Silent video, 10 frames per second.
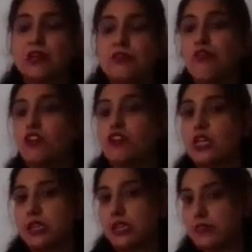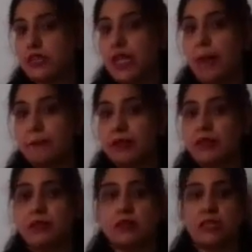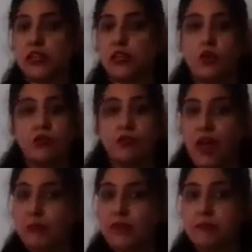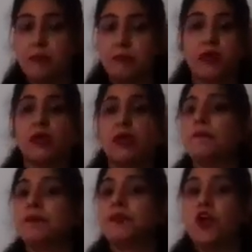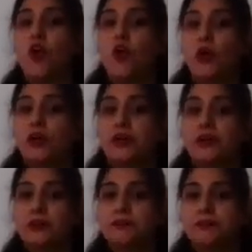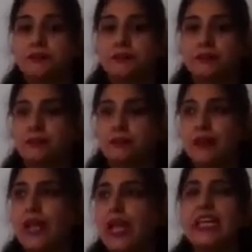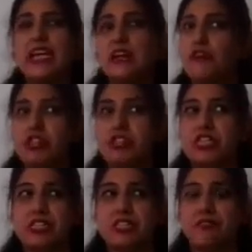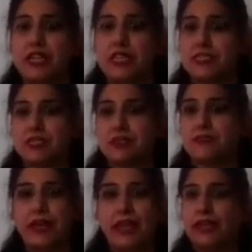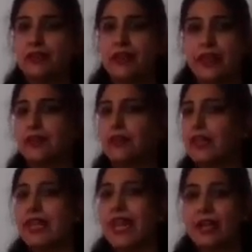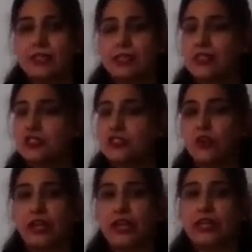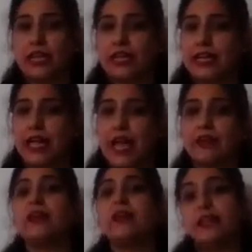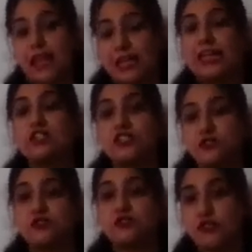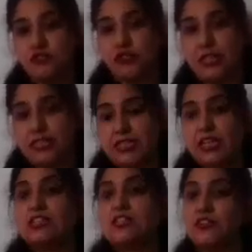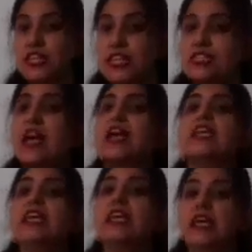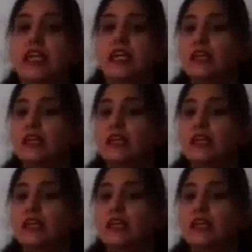unfortunate event happen, death of a family member, or any unfortunate event, any death, any accident, or anything like that, that leads you to stress. So these are the